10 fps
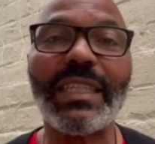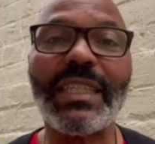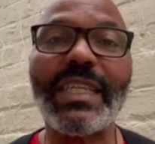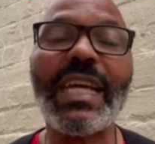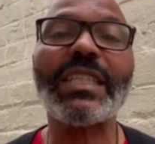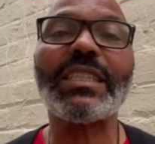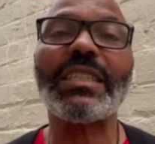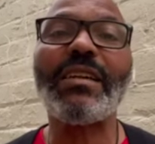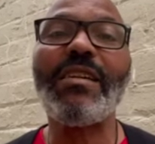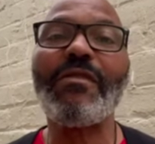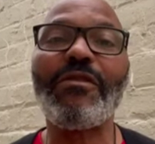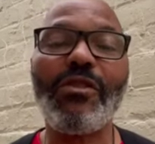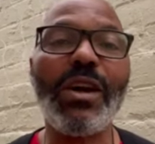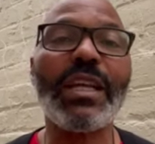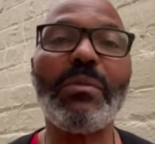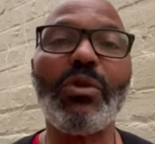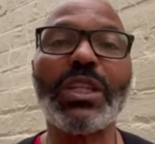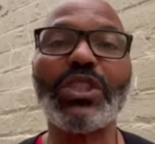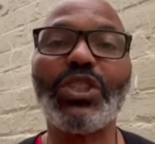next Friday morning,